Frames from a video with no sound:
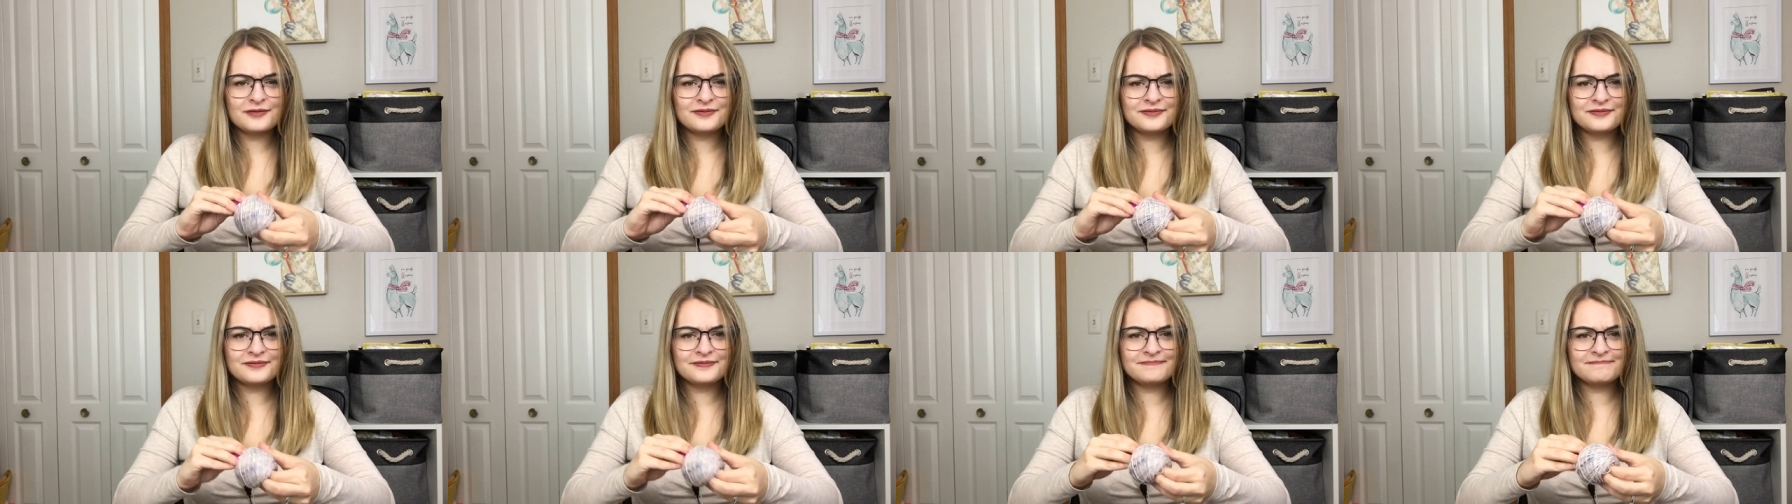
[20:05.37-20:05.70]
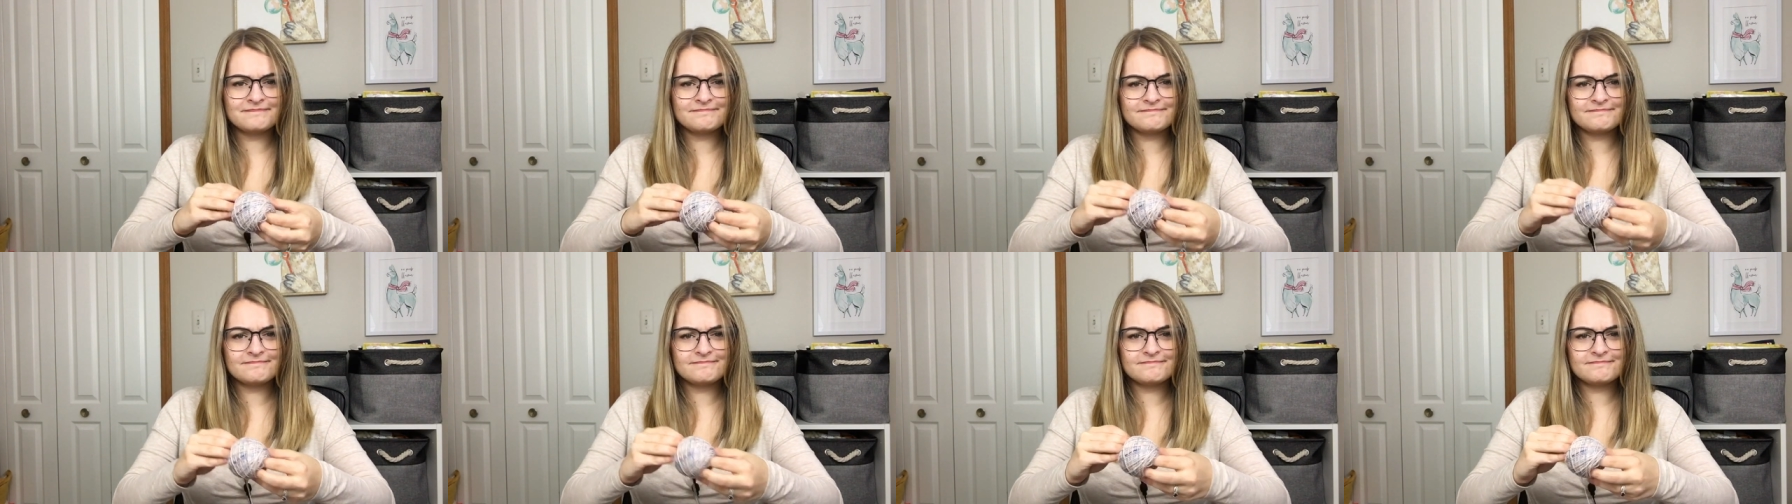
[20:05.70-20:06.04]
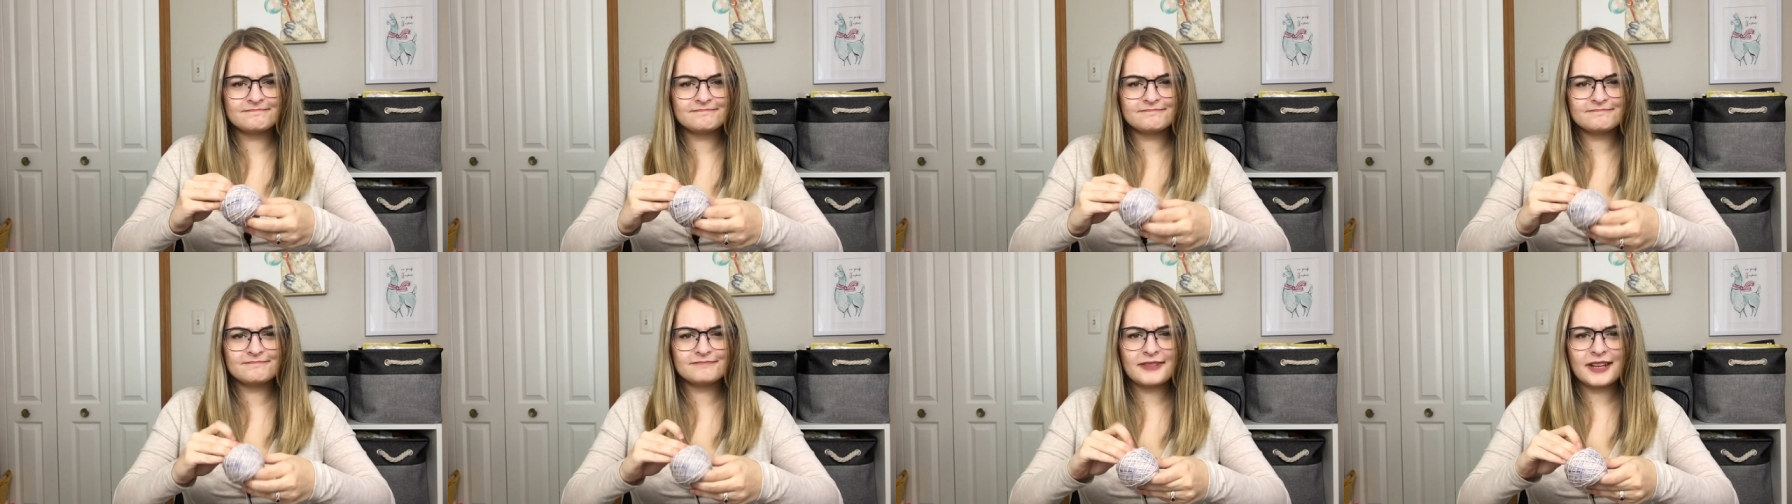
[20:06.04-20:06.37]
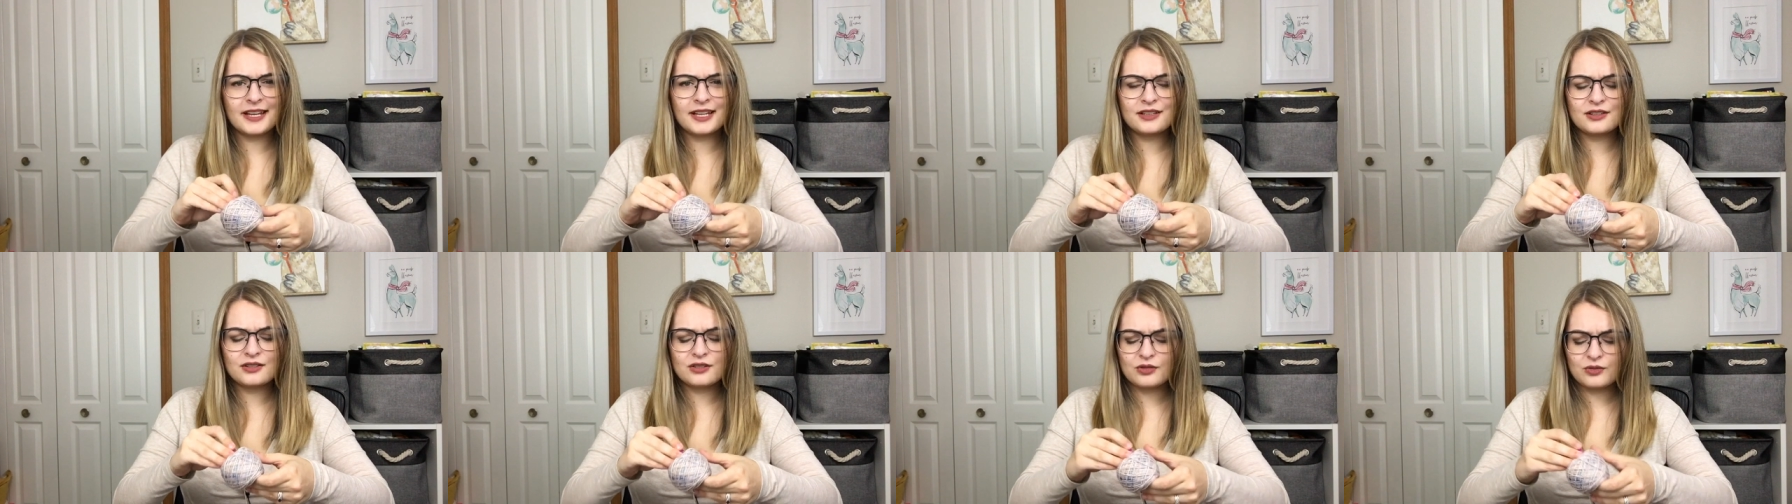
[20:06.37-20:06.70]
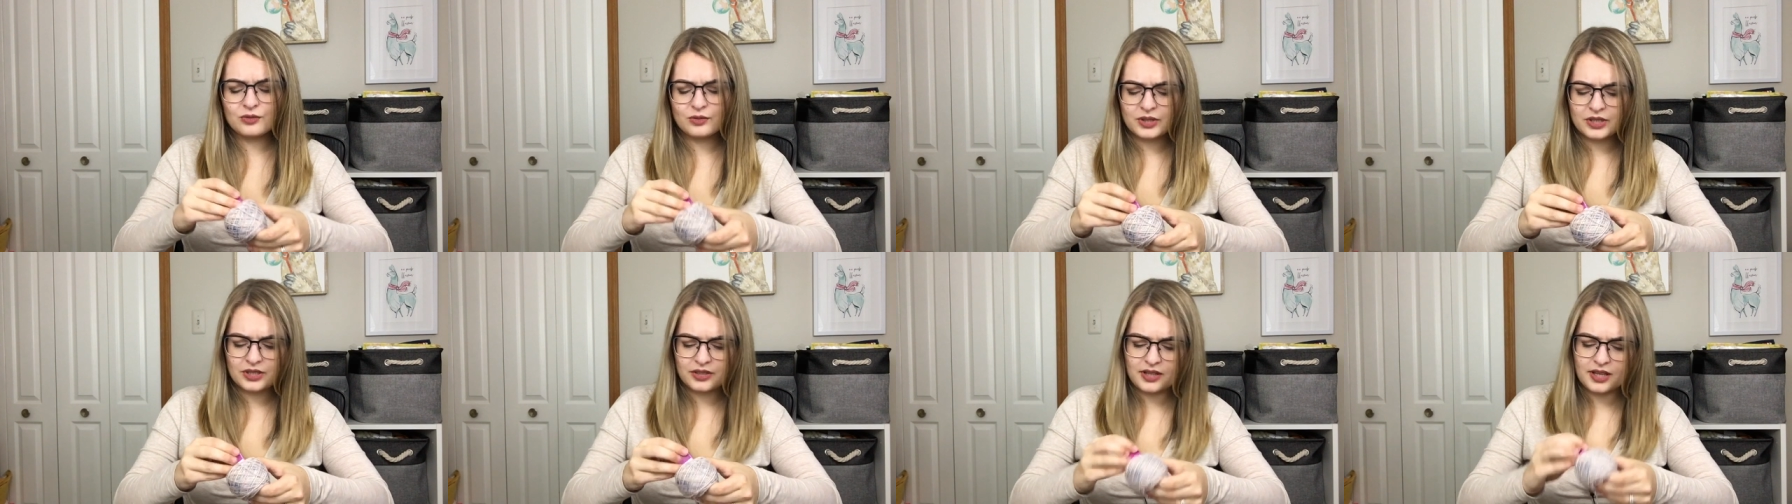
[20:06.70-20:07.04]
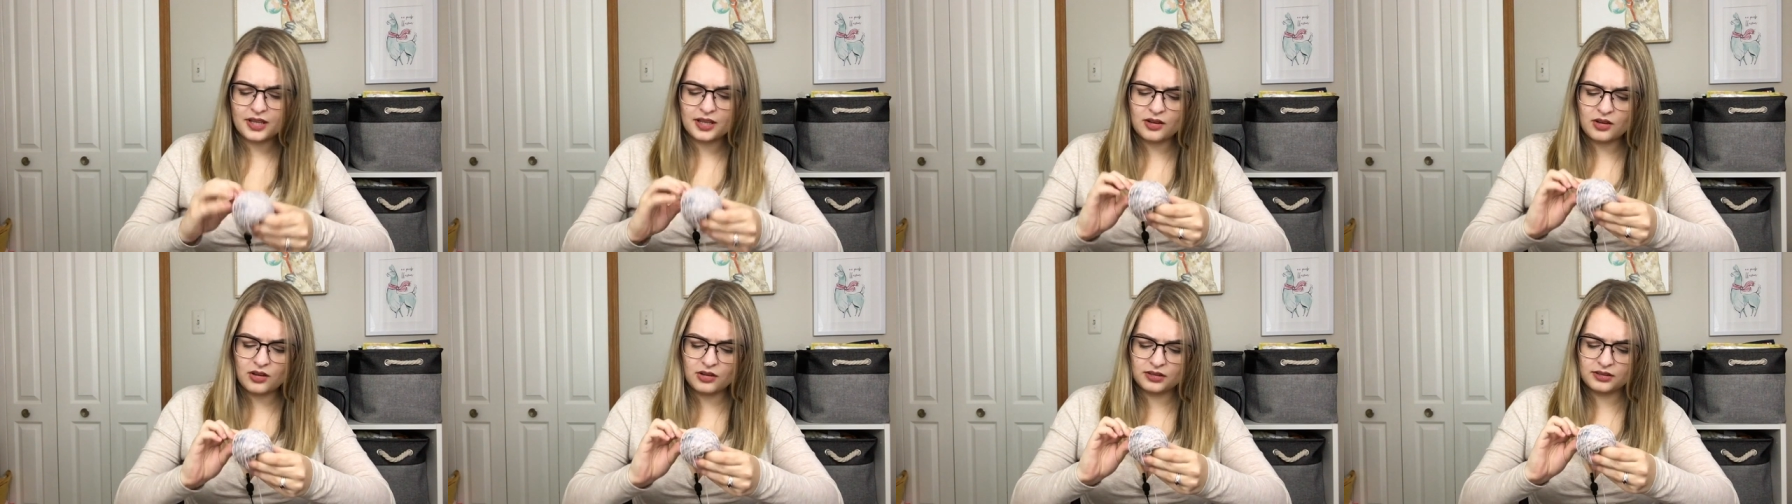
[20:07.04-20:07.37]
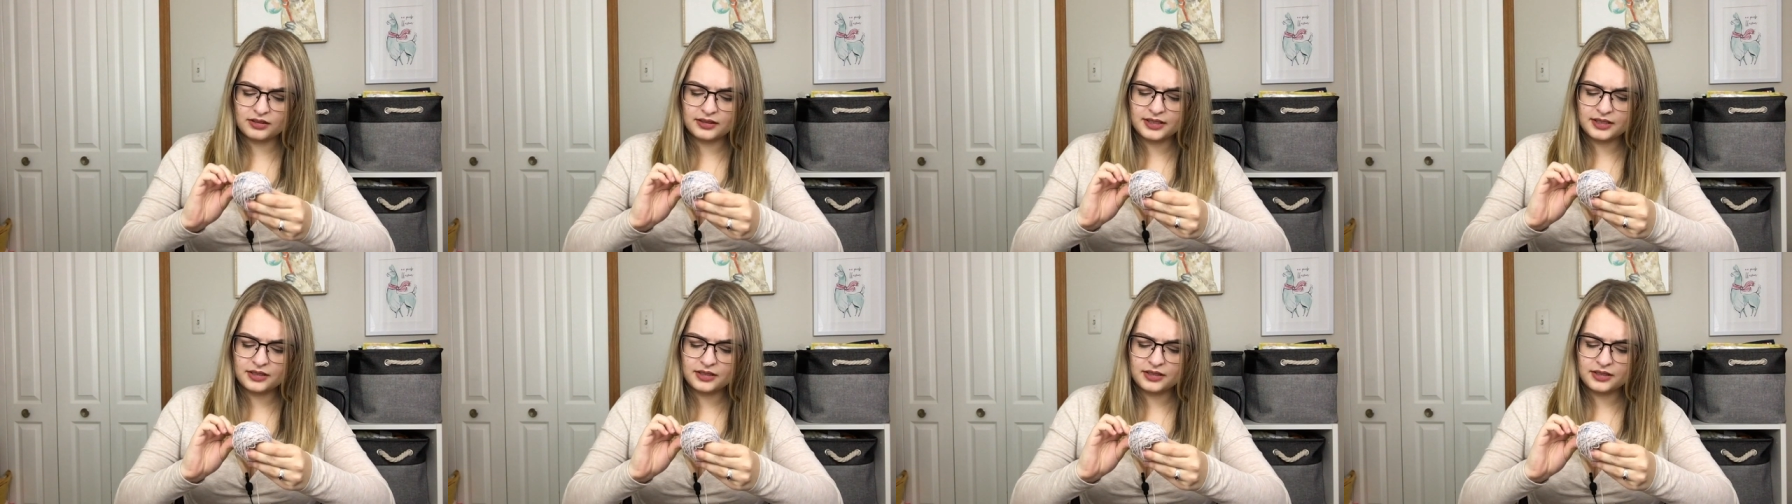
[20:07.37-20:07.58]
I don't know, what are they called?